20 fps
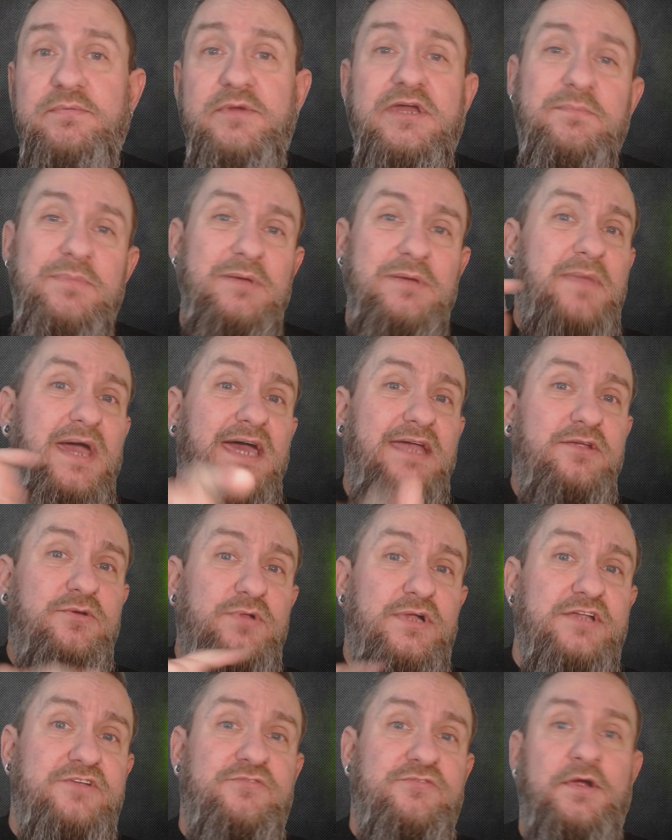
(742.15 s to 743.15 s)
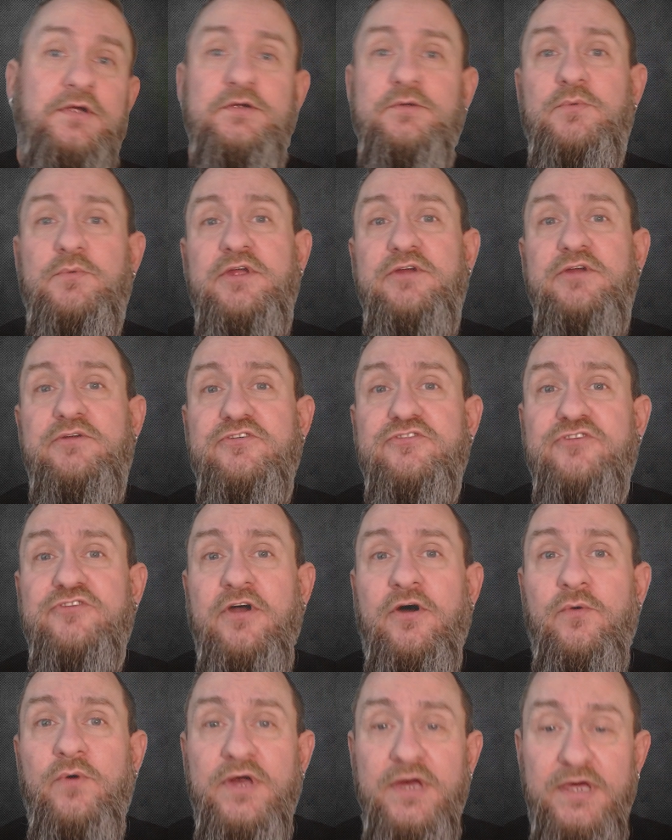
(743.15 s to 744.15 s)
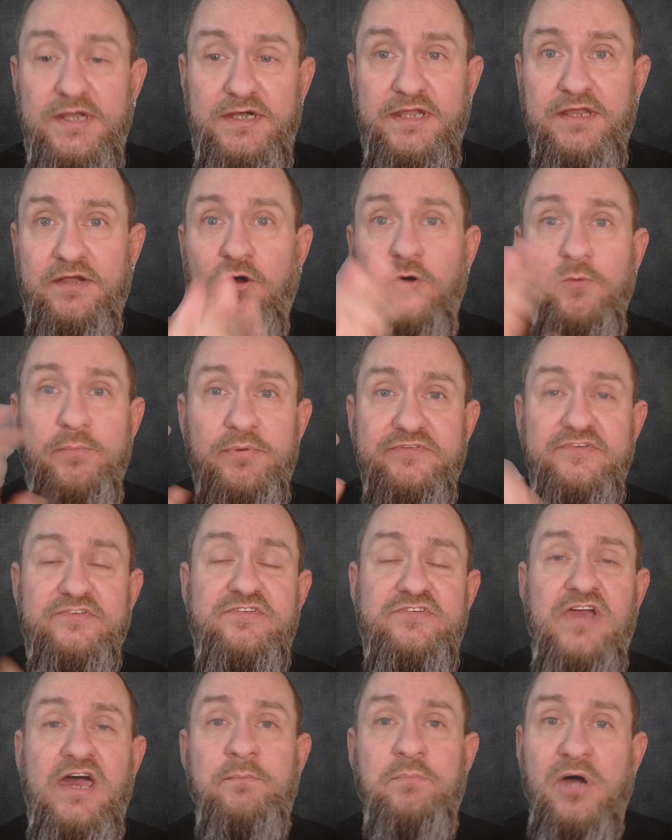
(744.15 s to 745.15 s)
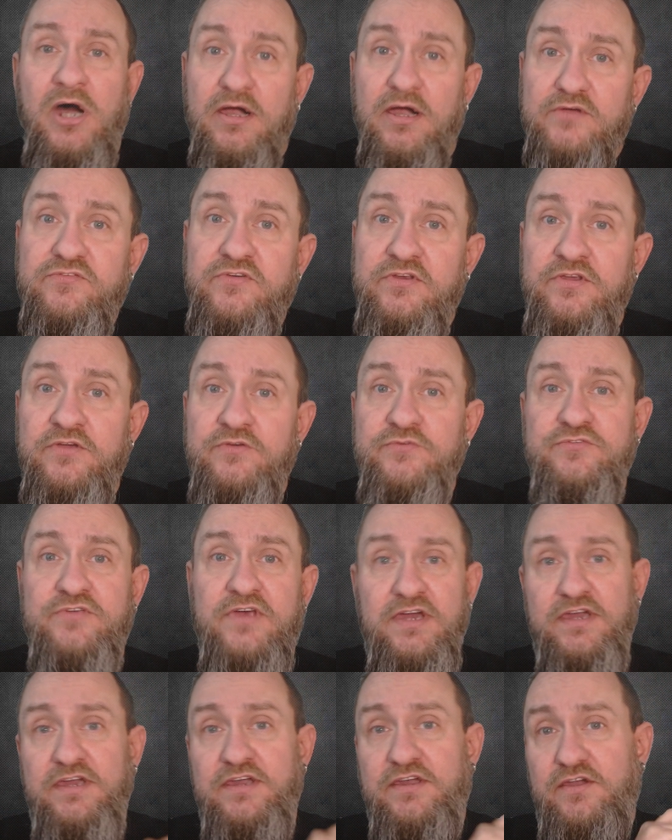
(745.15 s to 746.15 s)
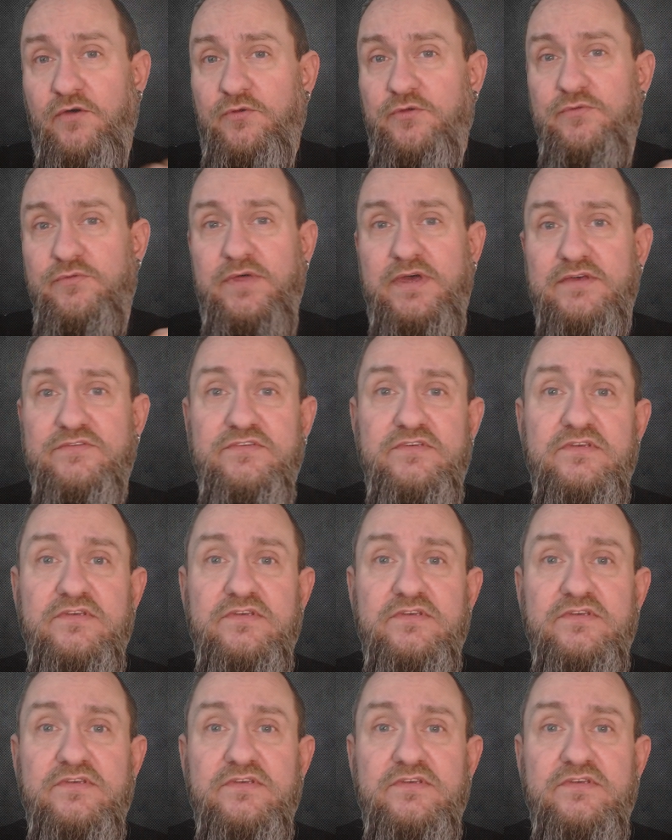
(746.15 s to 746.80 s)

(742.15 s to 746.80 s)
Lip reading: It could be manually triggered where you just go in and it opens a chat box and you say, go do this.